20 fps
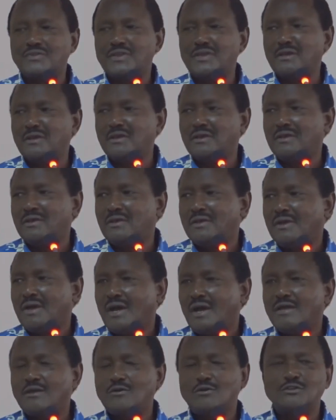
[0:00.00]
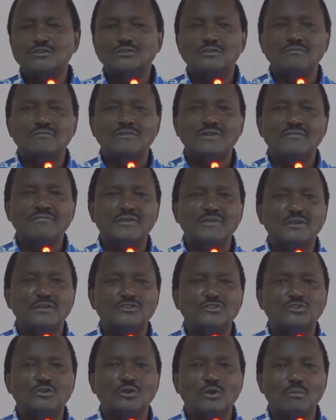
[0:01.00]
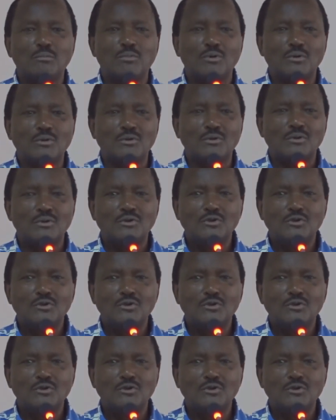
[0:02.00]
think high cost of living is global.